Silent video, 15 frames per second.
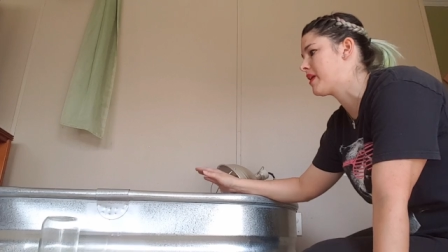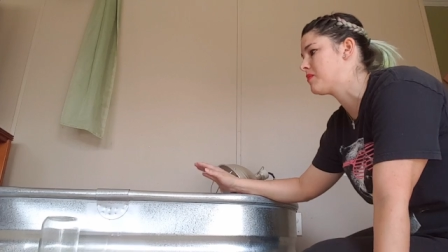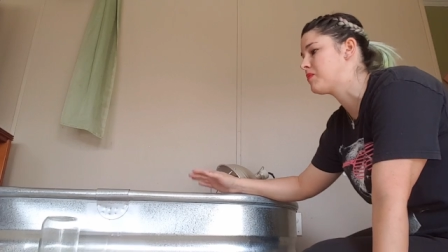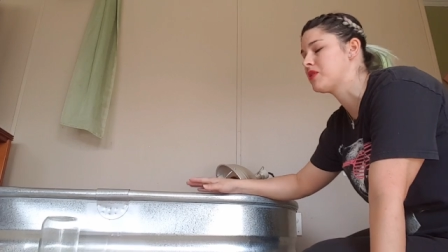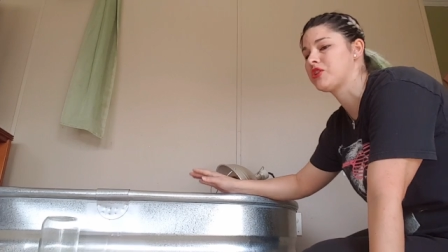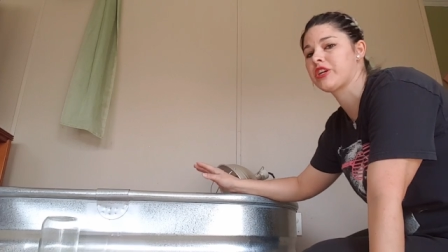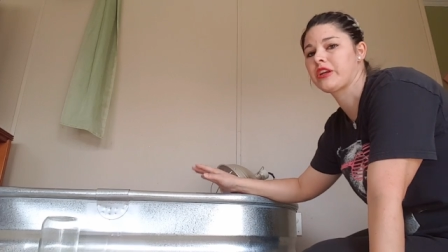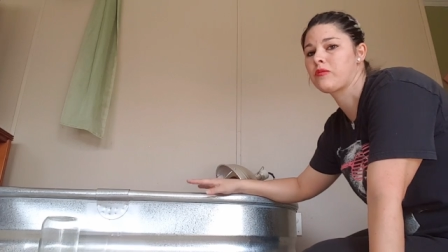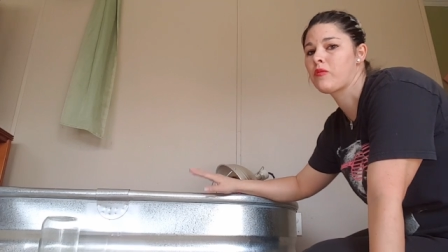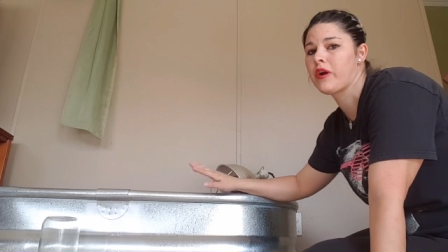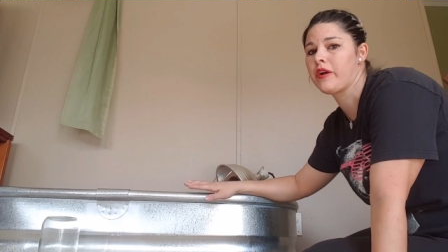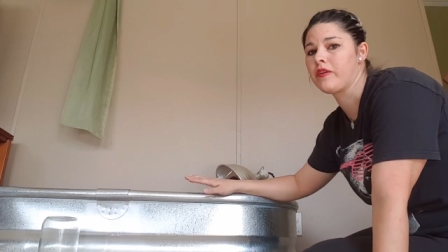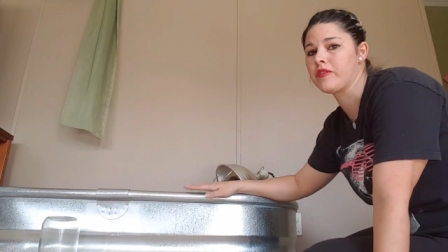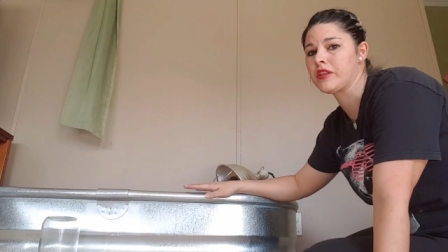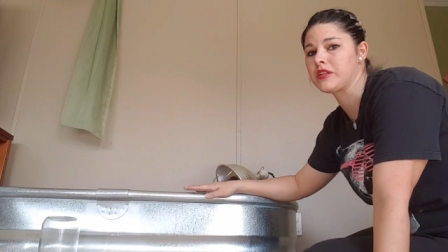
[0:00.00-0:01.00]
plan to put chicken
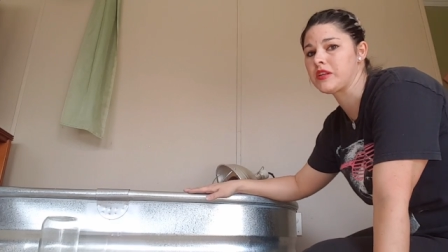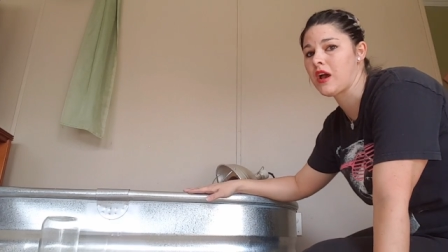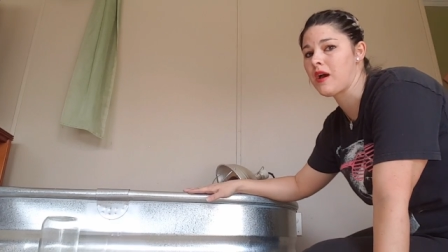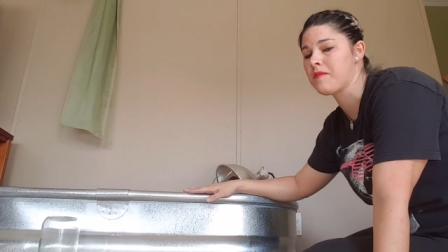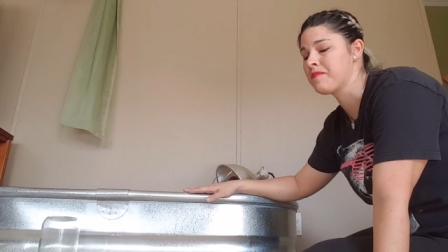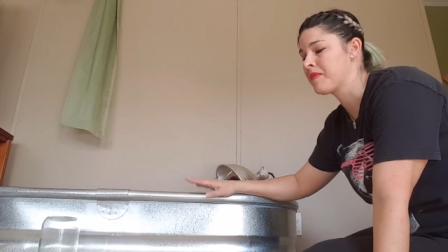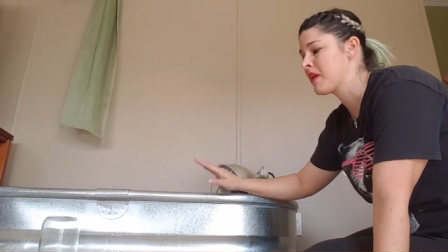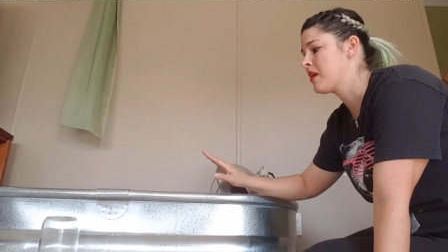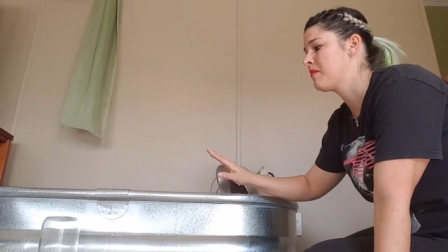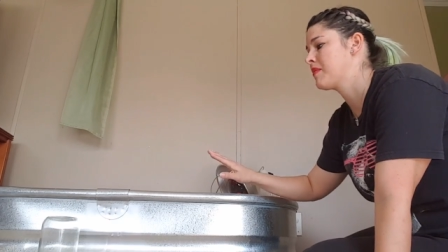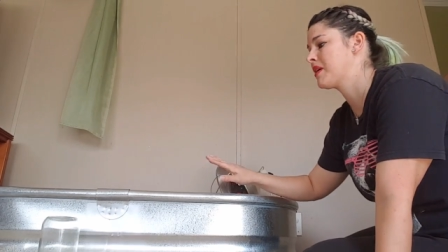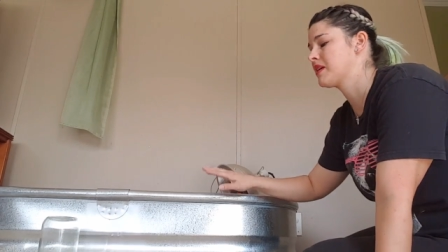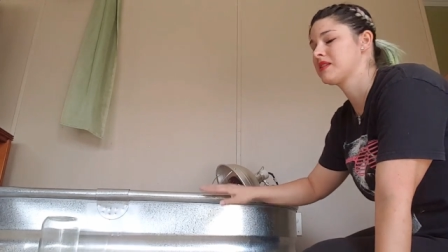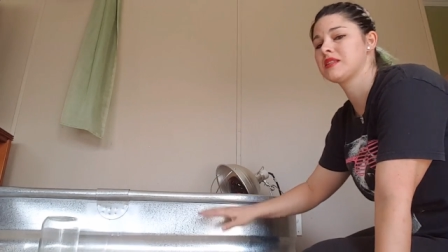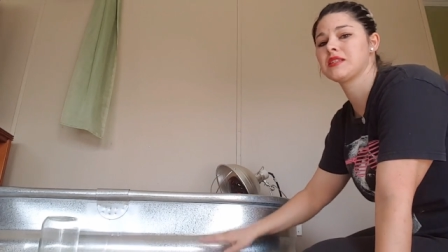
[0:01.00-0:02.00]
wire over the top
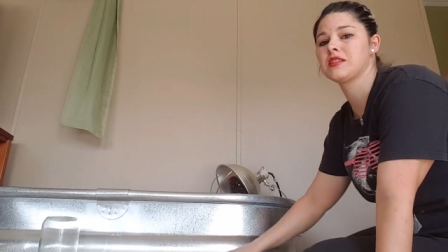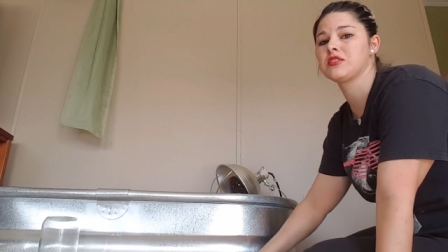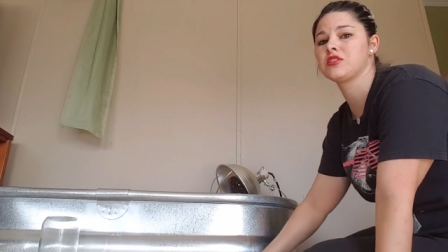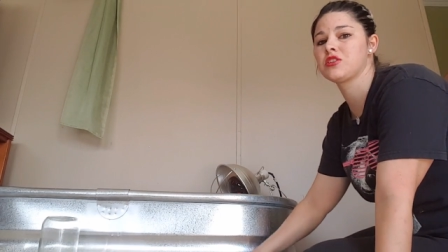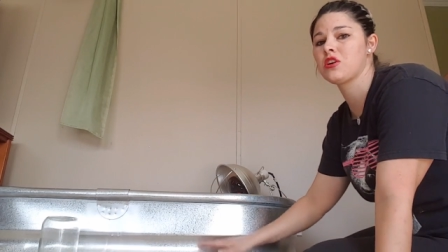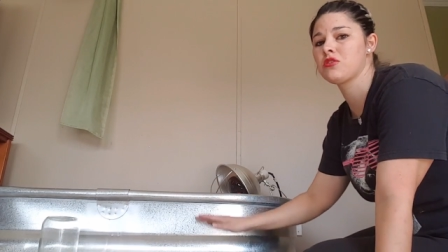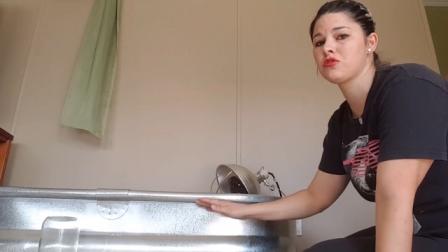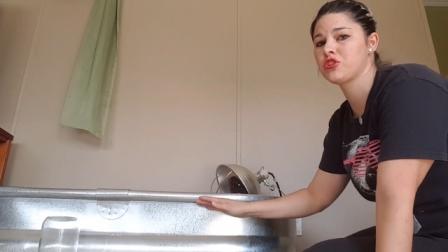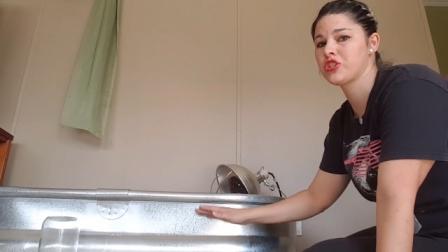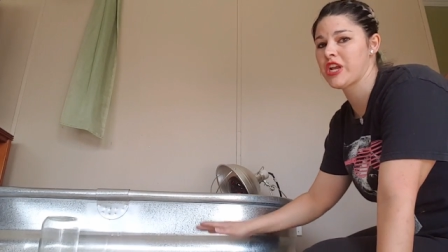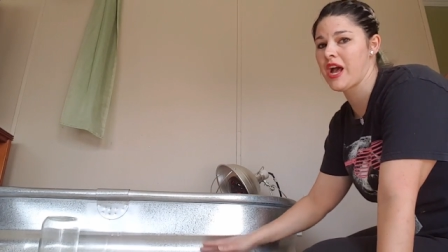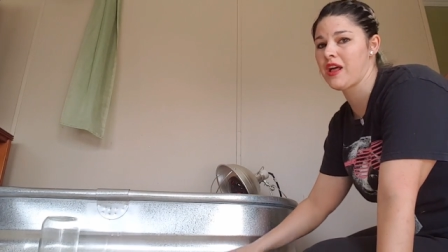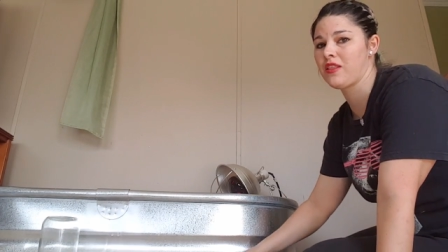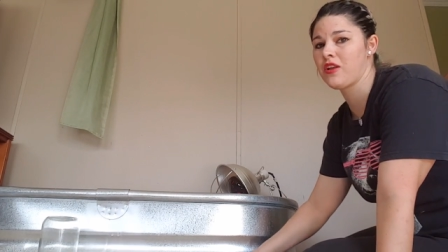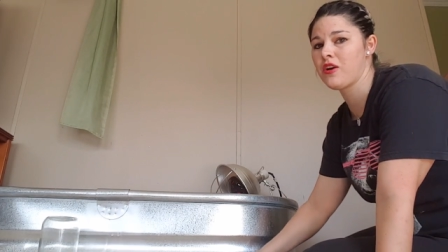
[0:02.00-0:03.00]
because this is so
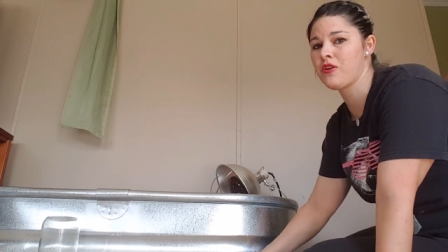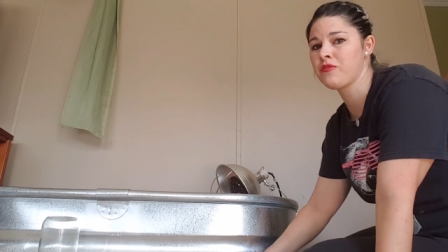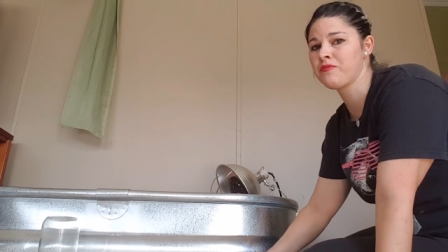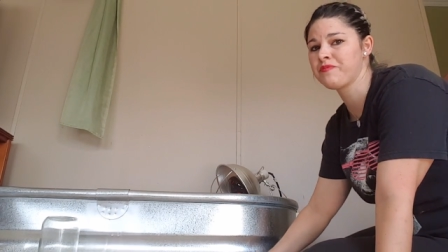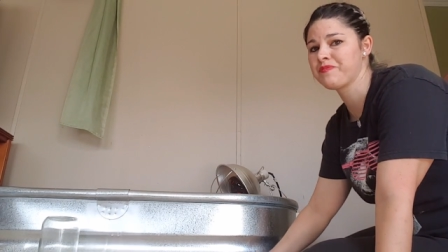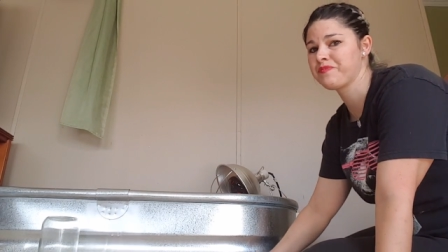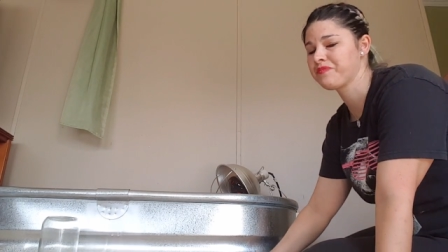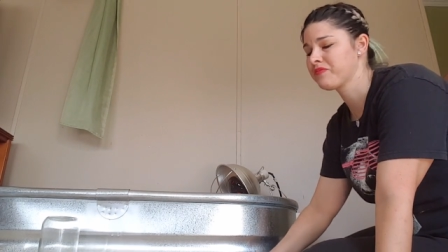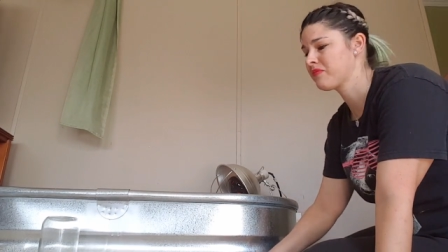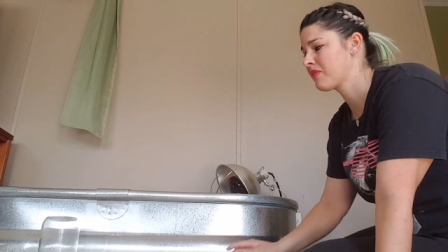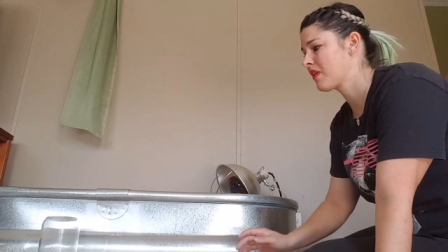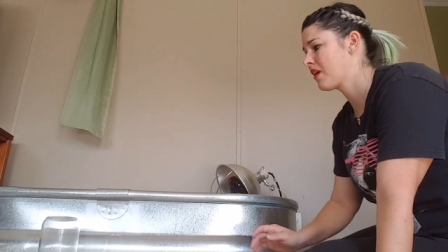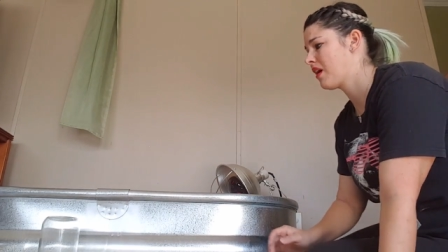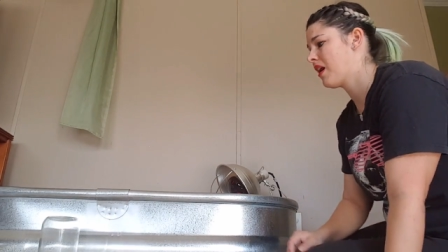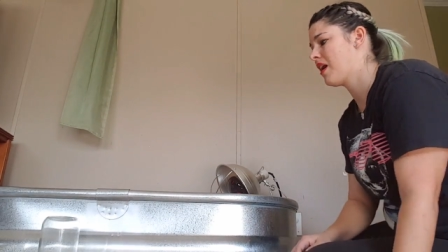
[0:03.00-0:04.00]
shallow.
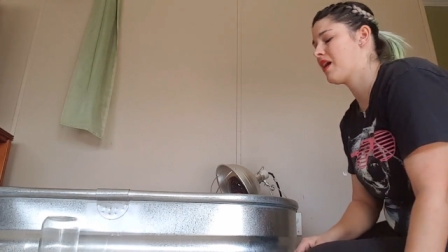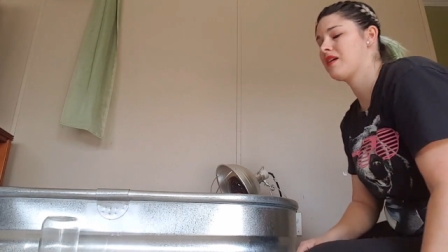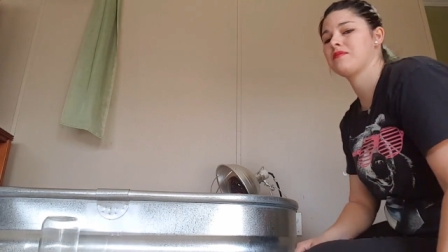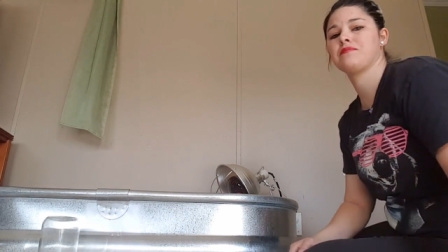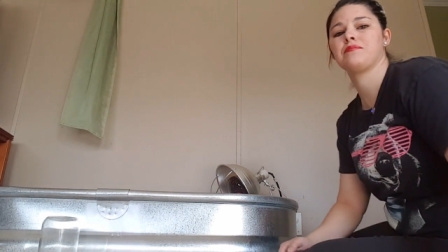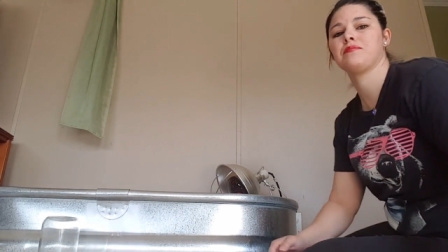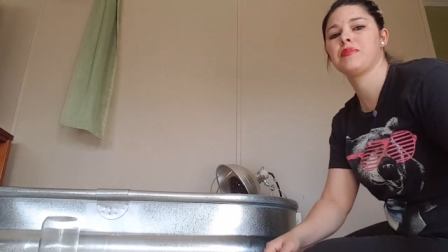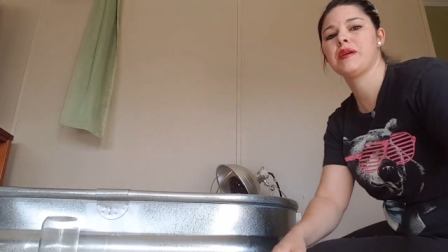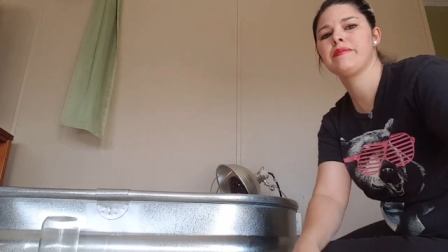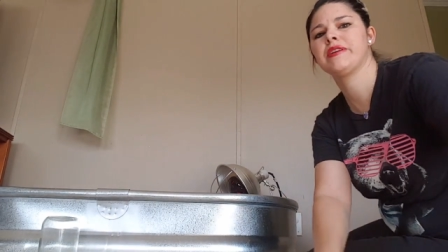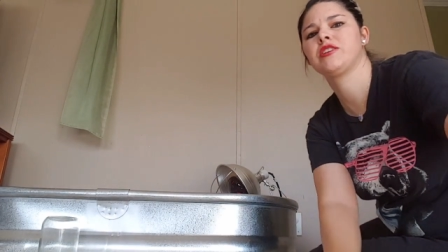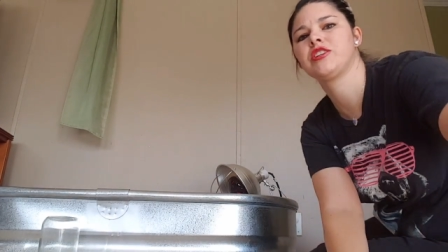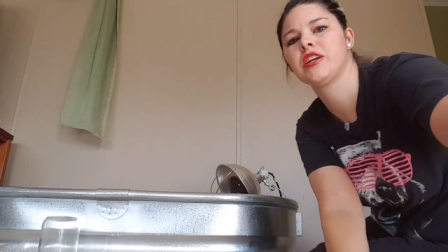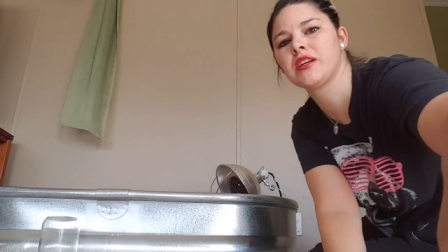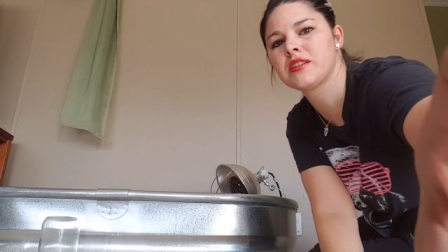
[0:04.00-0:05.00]

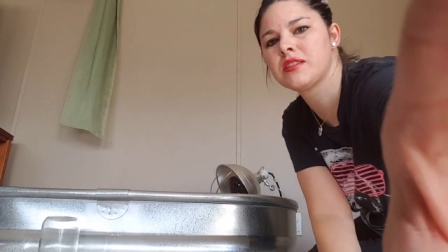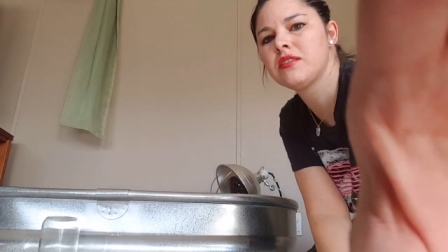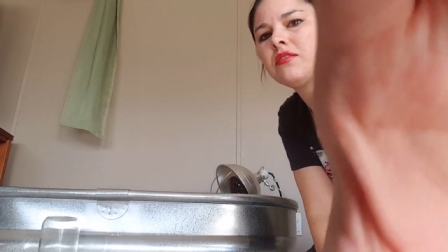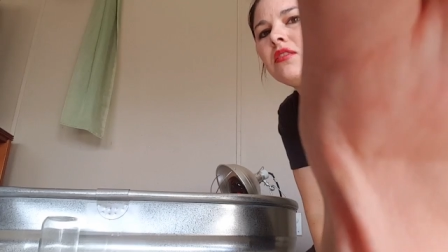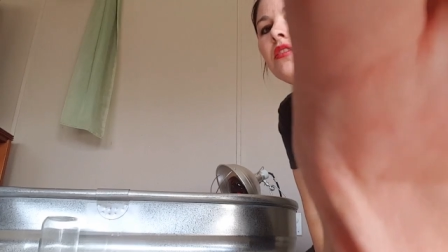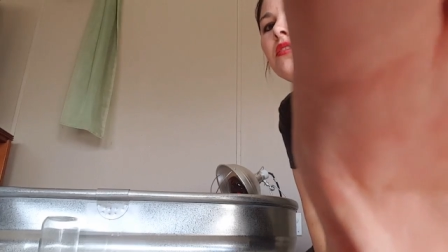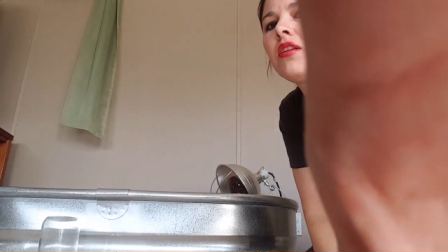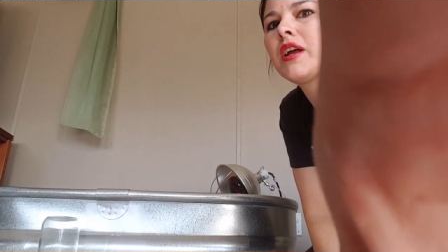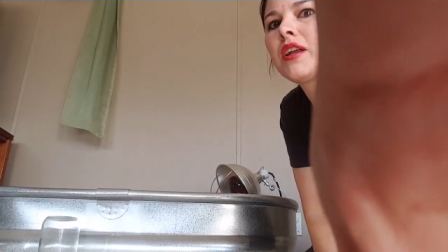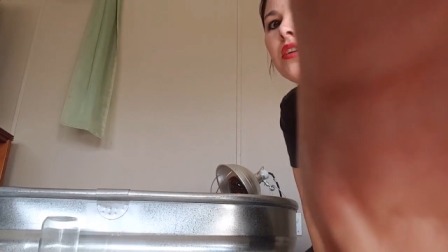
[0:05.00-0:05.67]
Baby chicks, you look